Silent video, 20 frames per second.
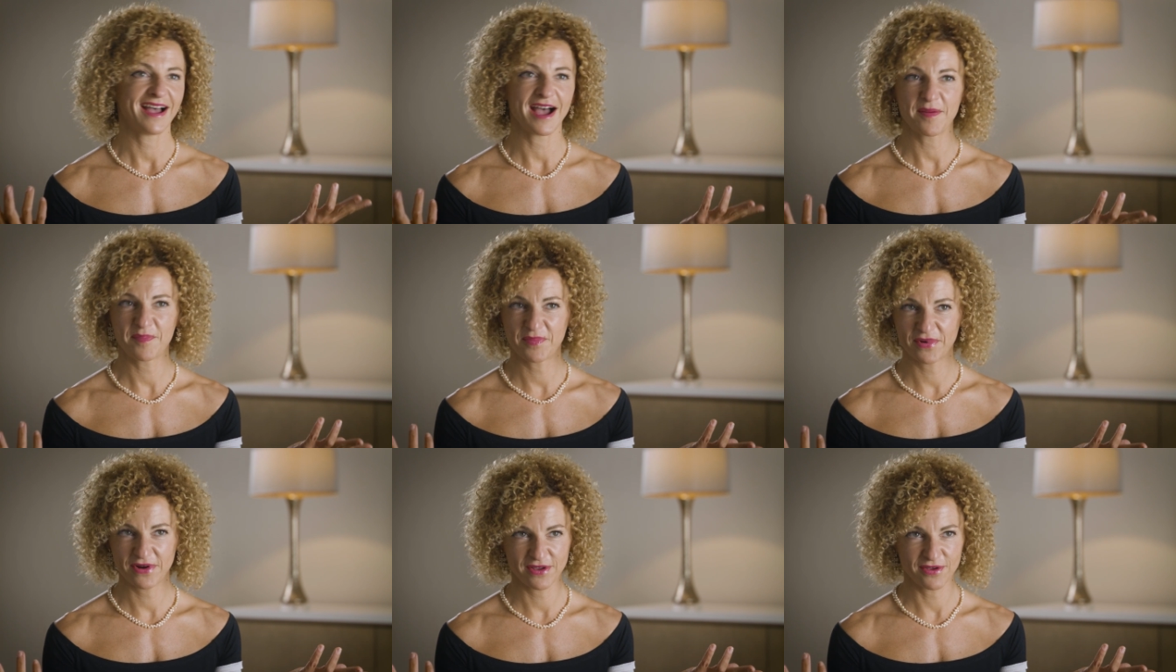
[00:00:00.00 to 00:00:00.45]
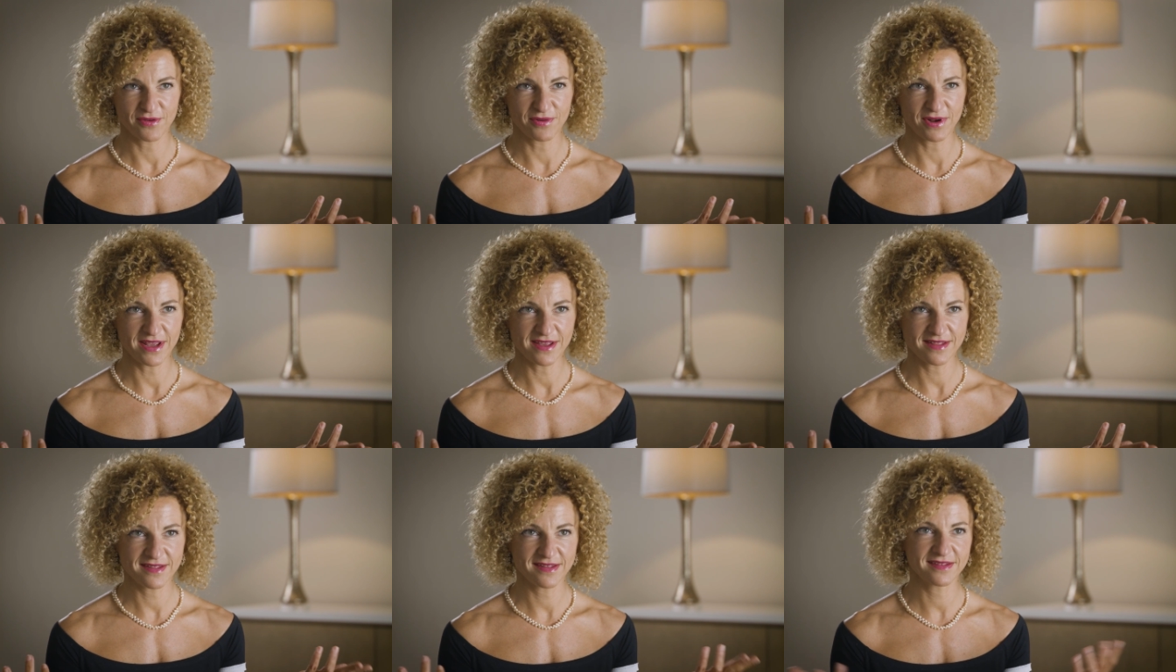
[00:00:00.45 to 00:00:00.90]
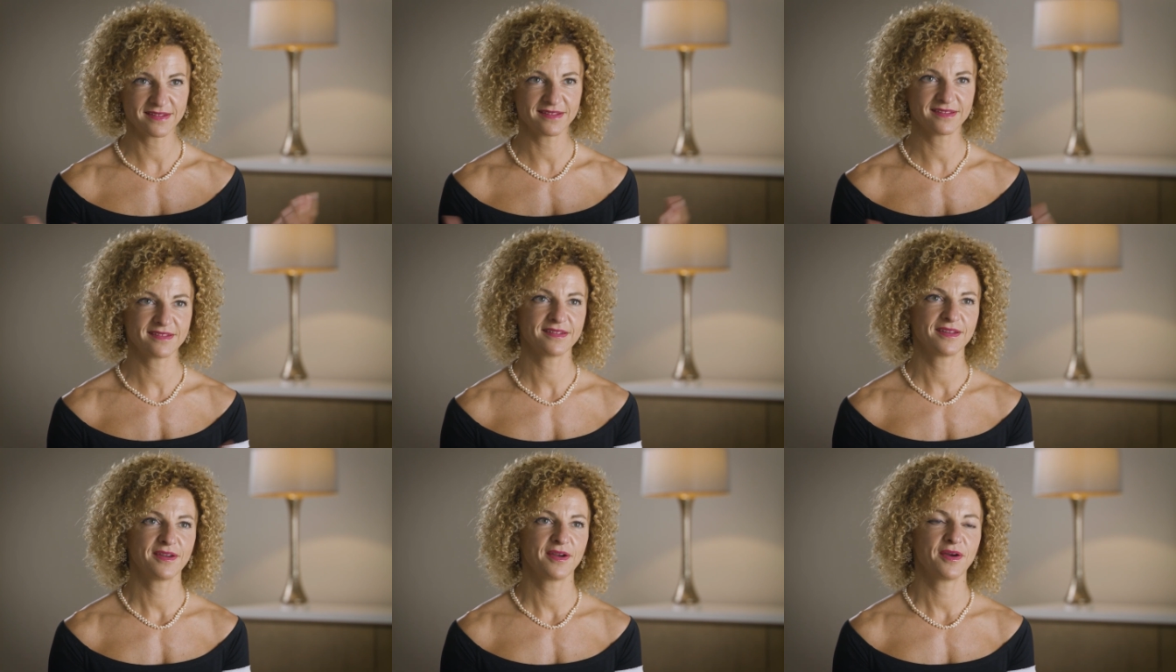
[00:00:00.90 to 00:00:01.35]

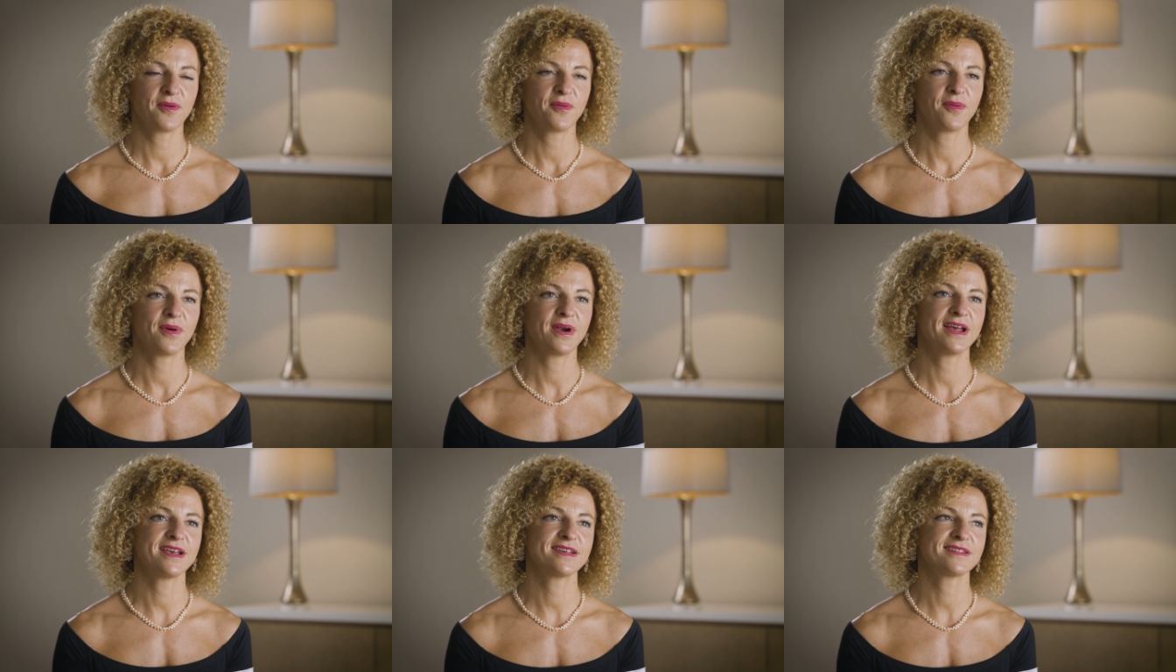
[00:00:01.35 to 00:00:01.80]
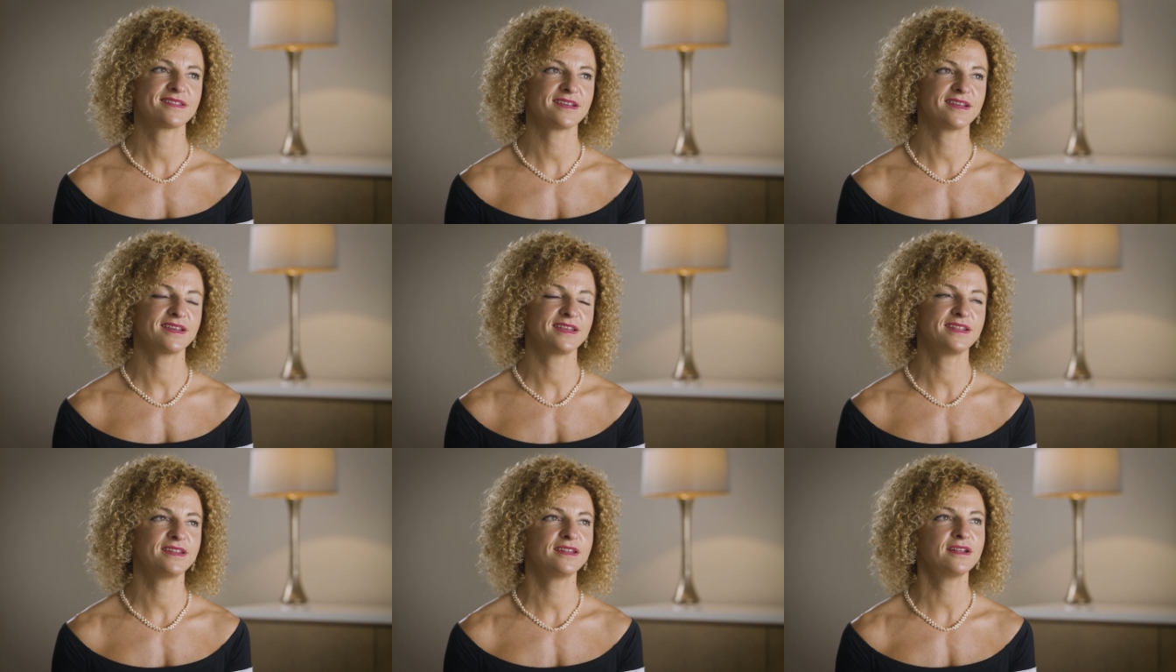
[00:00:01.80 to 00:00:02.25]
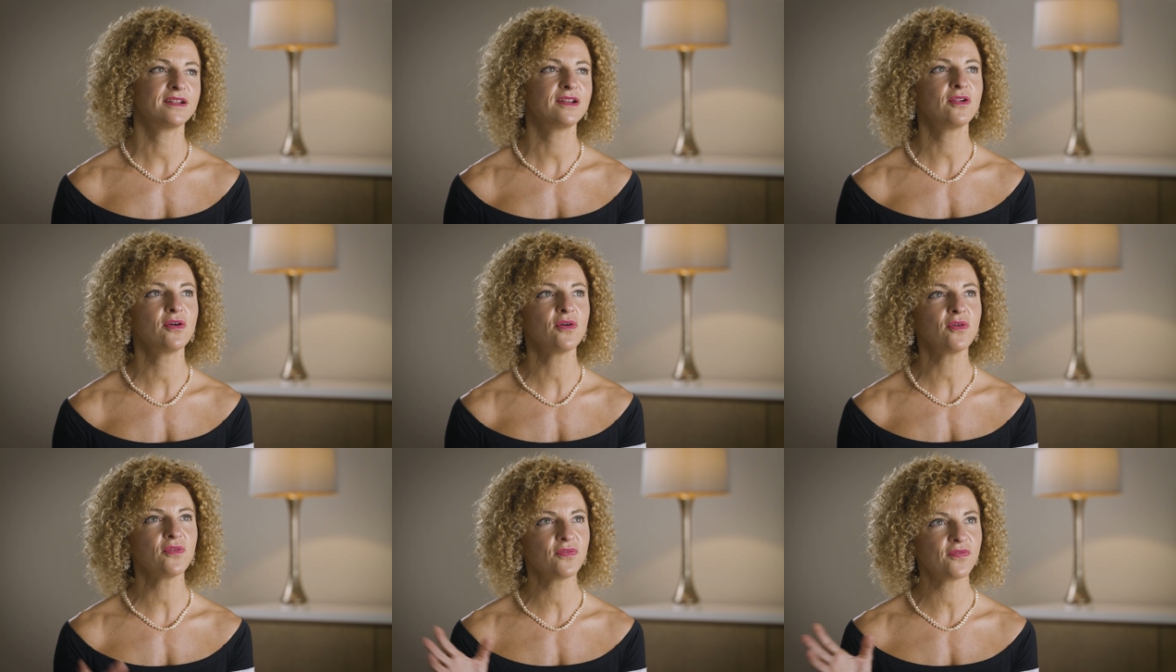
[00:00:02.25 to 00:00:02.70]
upregulated, whereas in the
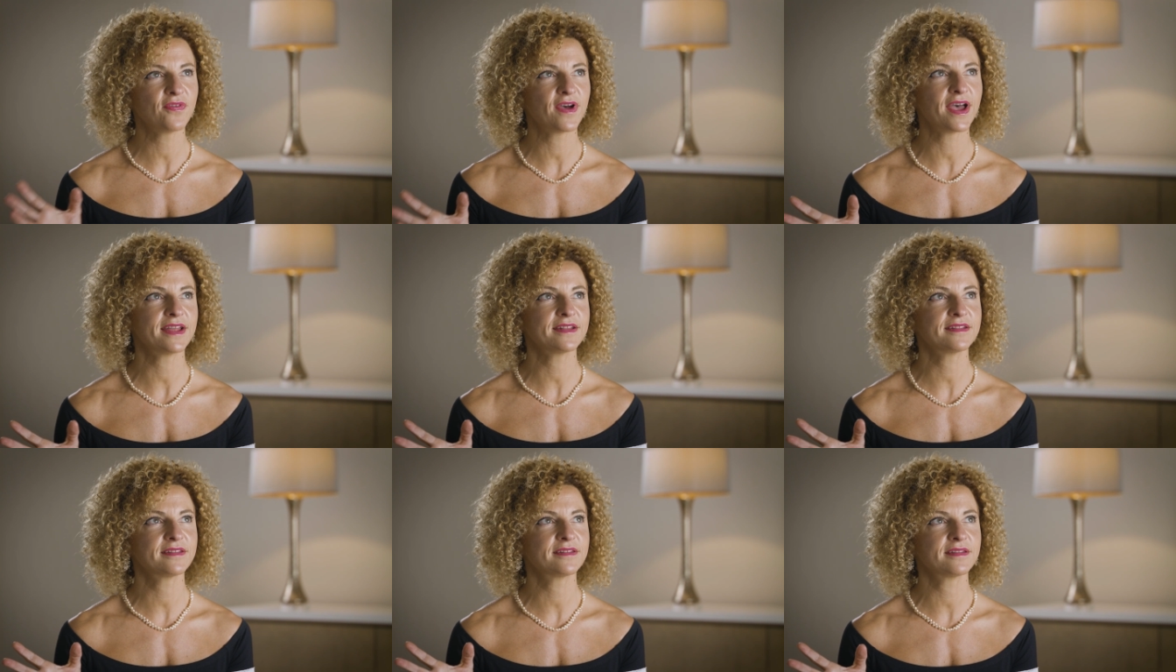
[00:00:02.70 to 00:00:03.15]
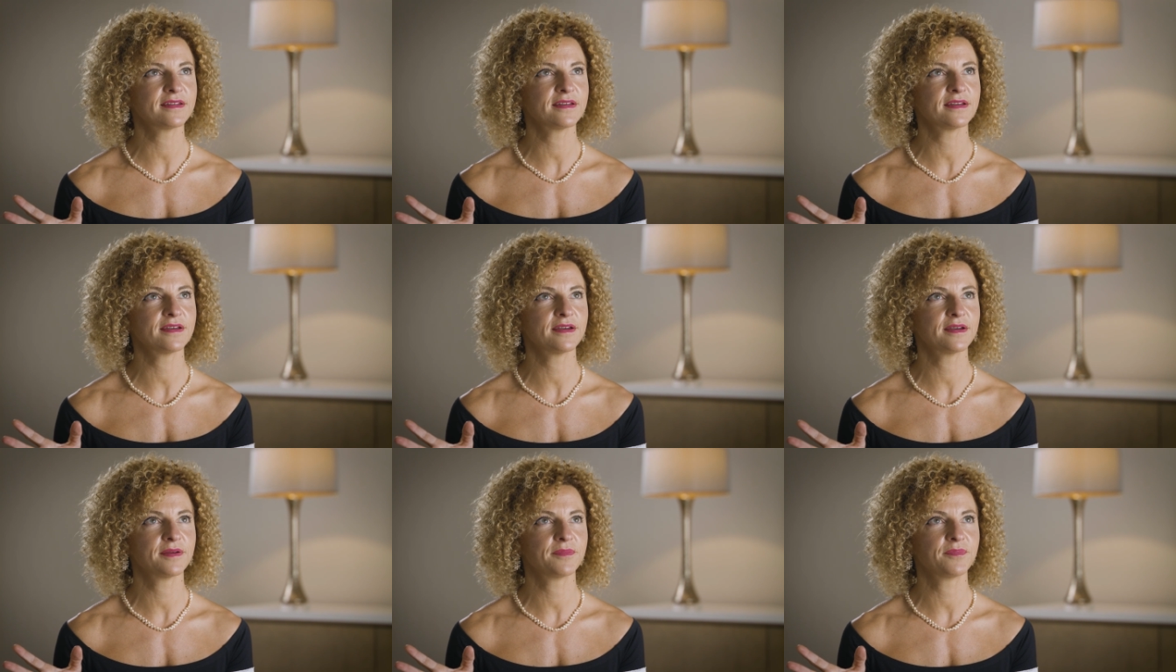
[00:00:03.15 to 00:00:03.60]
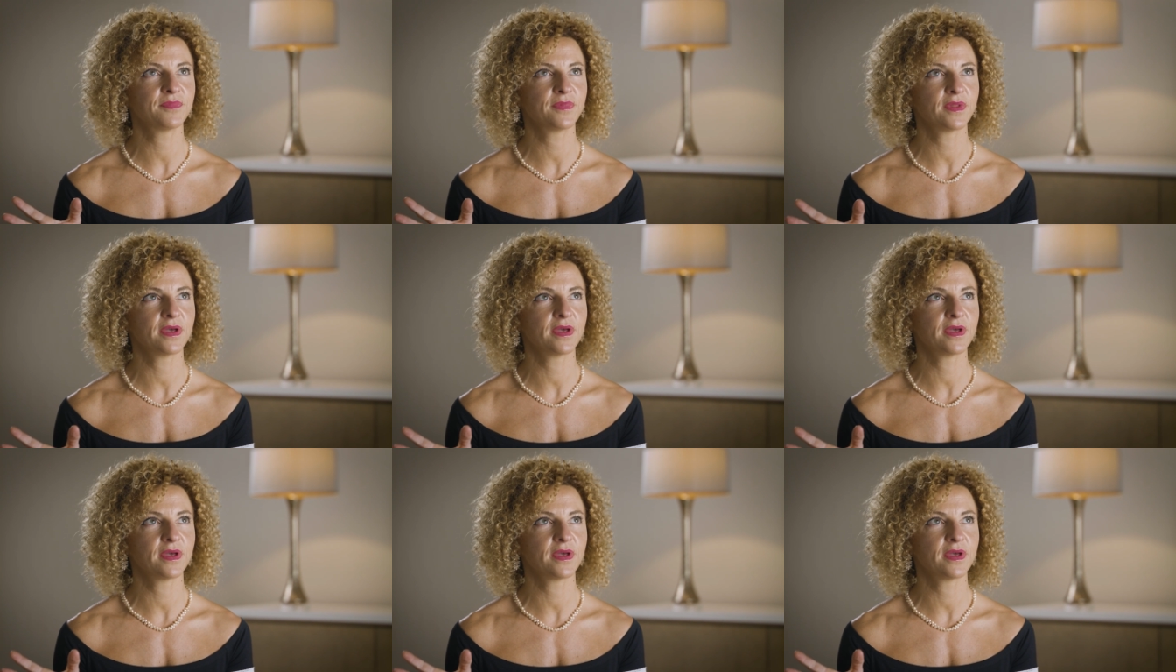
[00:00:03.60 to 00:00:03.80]
low fat uh,